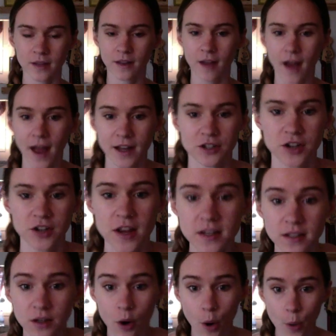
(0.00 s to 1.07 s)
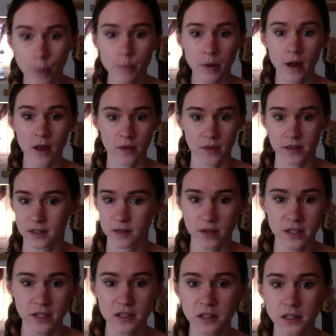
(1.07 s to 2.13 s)
I just hope that
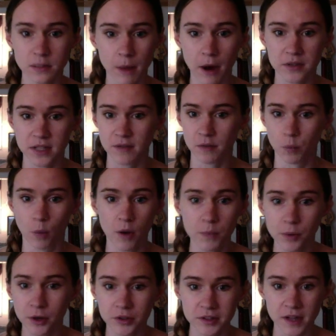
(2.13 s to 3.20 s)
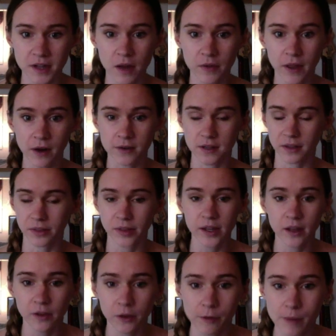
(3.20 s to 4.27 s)
this inspires even one person out there to think a
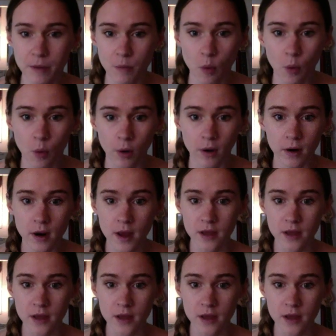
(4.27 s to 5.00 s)
little bit more,